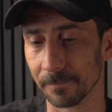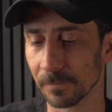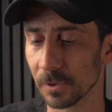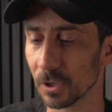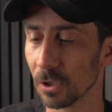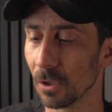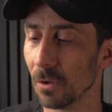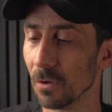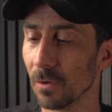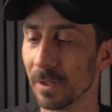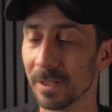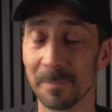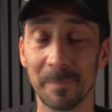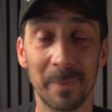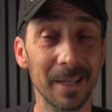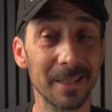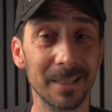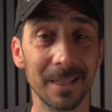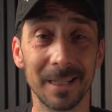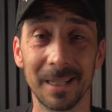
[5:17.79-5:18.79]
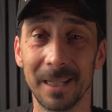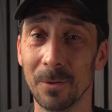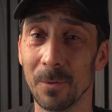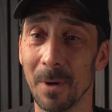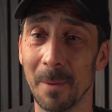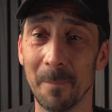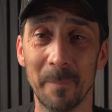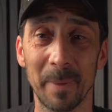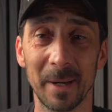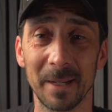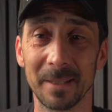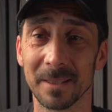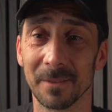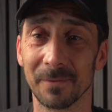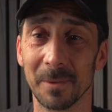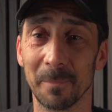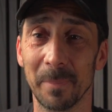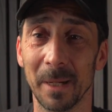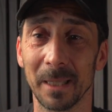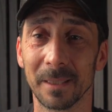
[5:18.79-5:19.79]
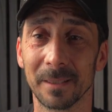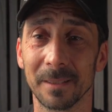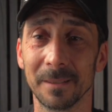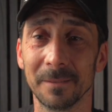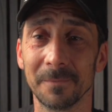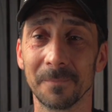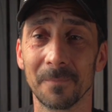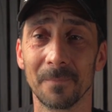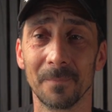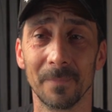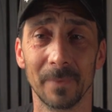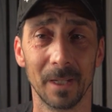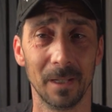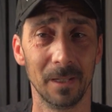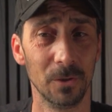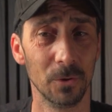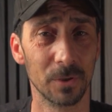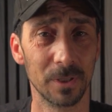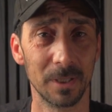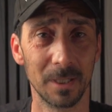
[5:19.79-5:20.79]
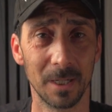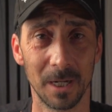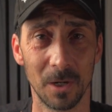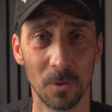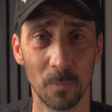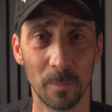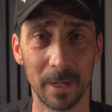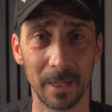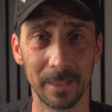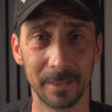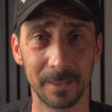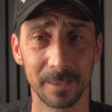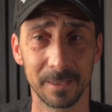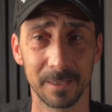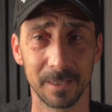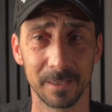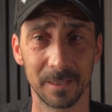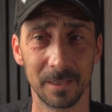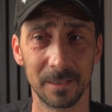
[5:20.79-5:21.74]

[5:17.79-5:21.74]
So it's basically one press of the button, and you see how bright is this.